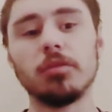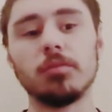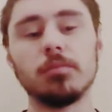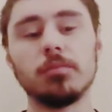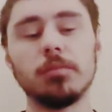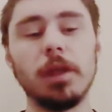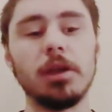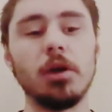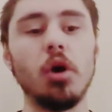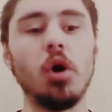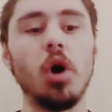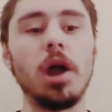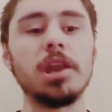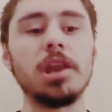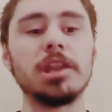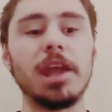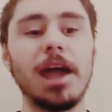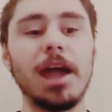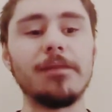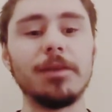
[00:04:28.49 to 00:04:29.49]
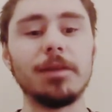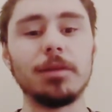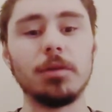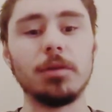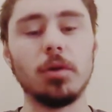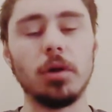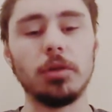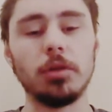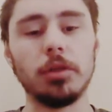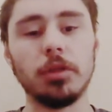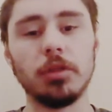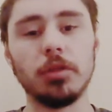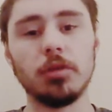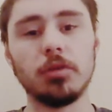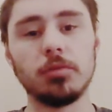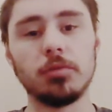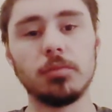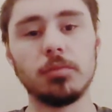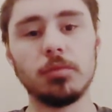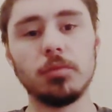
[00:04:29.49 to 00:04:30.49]
Like, oh, I need to have it or else it's
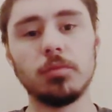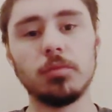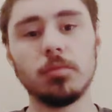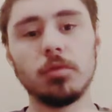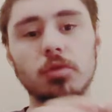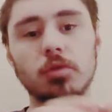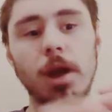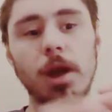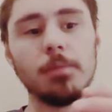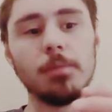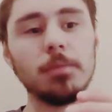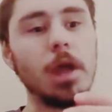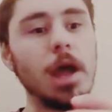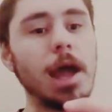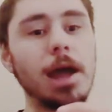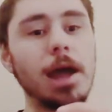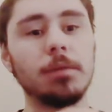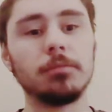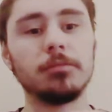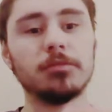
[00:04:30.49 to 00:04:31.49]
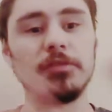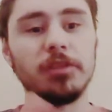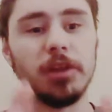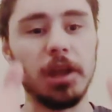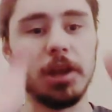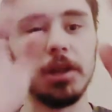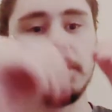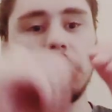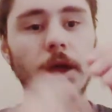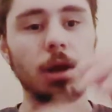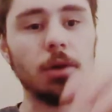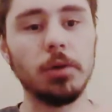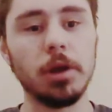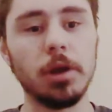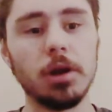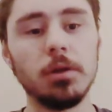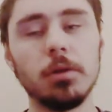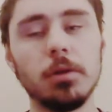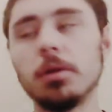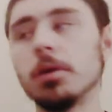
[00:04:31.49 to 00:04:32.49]
crap. Nah, forget it. I don't care.
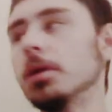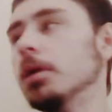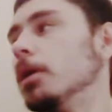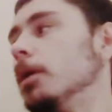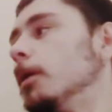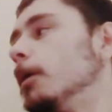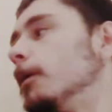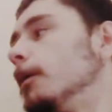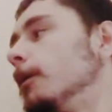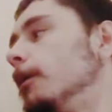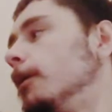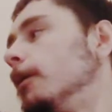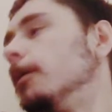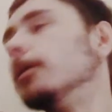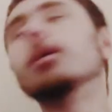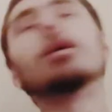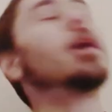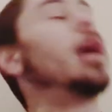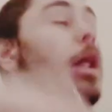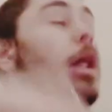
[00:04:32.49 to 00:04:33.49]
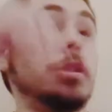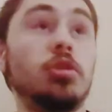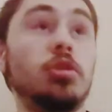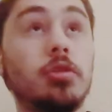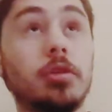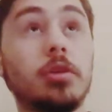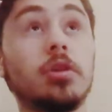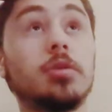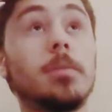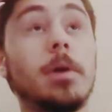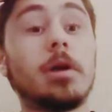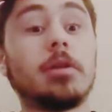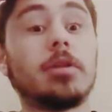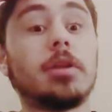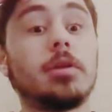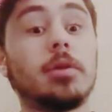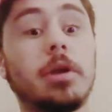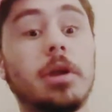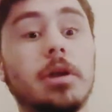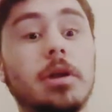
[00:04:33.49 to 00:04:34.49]
I'll use a good mouse. I
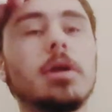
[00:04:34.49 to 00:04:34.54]
don't care.